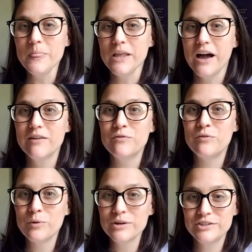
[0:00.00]

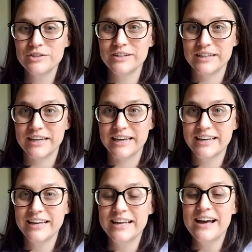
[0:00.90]
Unfortunately,
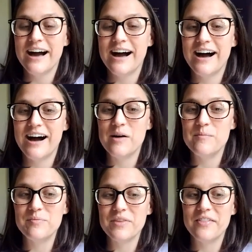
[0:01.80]

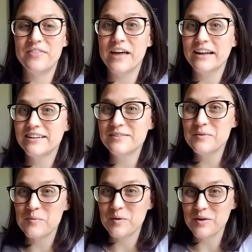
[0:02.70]
that doesn't
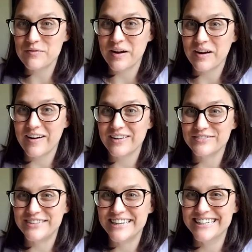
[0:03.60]
work very
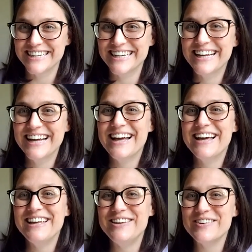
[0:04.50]
often.
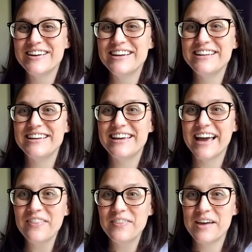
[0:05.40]
You can
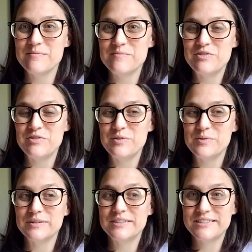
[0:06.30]
get them
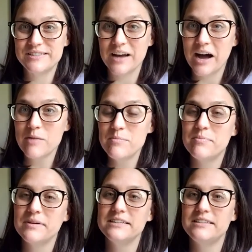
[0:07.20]
to stop,
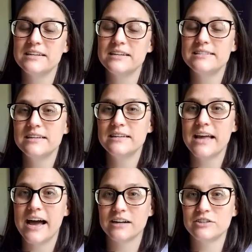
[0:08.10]
but it doesn't
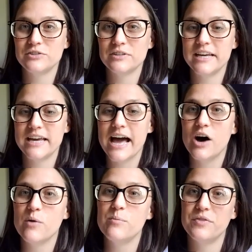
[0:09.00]
actually
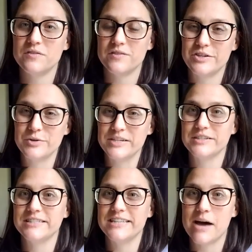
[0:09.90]
help with the situation
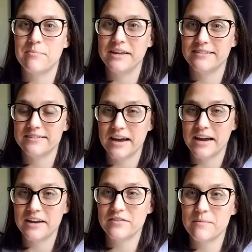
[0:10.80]
that's happening inside
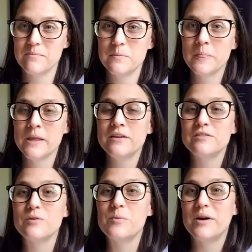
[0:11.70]
of them.
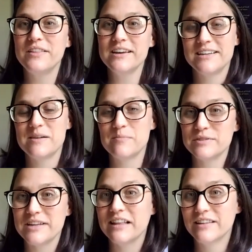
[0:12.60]
So one of the examples
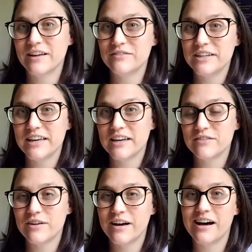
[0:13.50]
I love to give
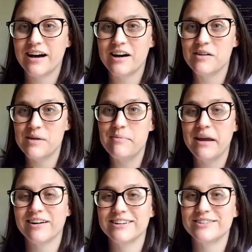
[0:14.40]
my
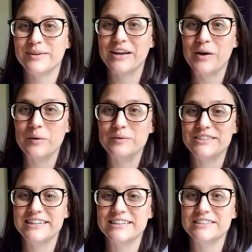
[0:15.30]
parents when I coach
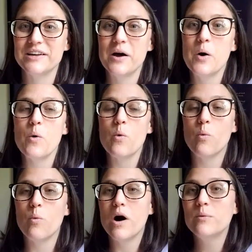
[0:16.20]
is,
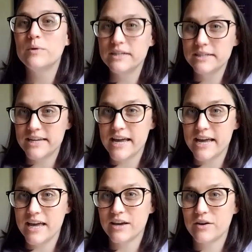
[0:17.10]
what would it
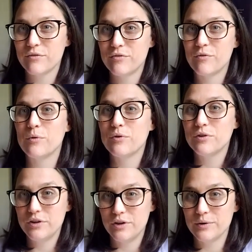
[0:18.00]
take for
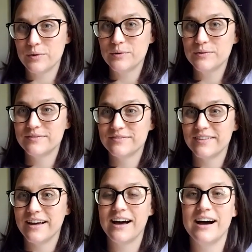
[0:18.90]
you
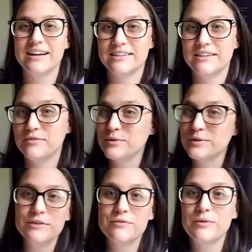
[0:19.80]
as a
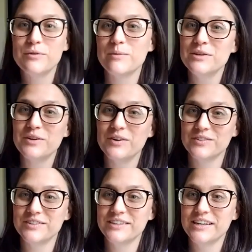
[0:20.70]
fully formed adult